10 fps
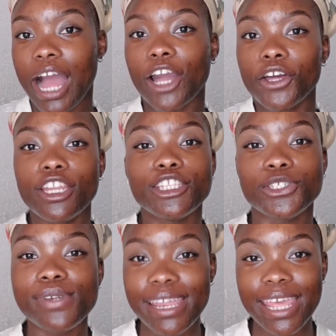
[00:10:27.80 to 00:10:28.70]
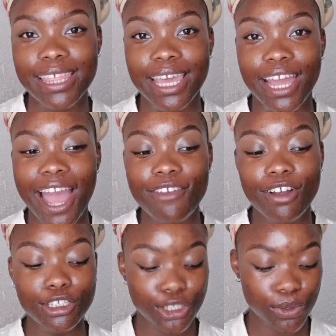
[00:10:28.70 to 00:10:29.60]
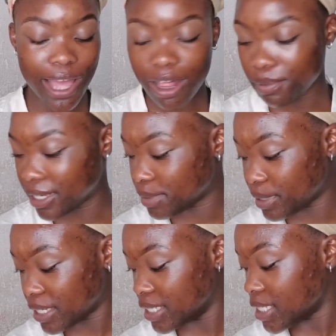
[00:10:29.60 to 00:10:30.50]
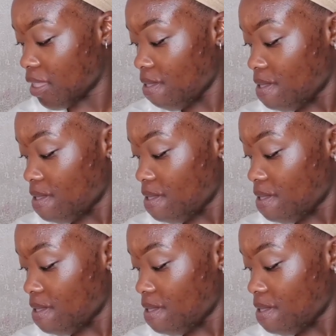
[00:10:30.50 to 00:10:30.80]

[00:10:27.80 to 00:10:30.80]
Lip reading: I couldn't do anything. I felt so helpless because,